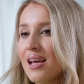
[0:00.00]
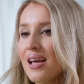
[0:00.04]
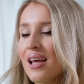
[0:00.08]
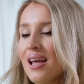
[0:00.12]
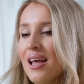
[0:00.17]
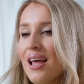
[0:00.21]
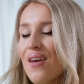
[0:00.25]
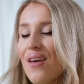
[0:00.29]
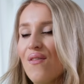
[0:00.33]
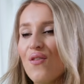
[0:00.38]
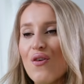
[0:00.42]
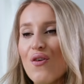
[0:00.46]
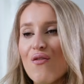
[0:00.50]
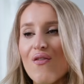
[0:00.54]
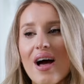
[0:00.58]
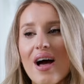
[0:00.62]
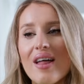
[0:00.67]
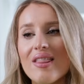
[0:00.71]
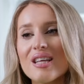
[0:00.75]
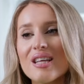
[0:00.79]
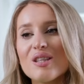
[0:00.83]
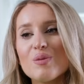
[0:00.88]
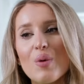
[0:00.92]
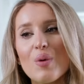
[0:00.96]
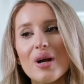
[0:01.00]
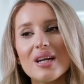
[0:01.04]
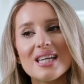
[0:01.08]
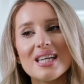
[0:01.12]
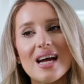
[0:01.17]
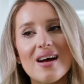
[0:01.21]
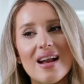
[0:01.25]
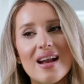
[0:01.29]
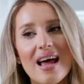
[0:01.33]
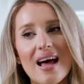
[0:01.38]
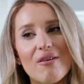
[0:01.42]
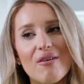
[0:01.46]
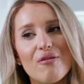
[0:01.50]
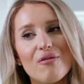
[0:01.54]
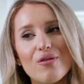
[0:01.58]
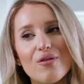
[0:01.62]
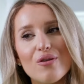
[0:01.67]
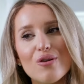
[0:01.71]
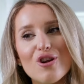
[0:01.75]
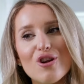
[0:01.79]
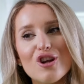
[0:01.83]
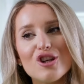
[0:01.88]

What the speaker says: If you found this breakdown helpful,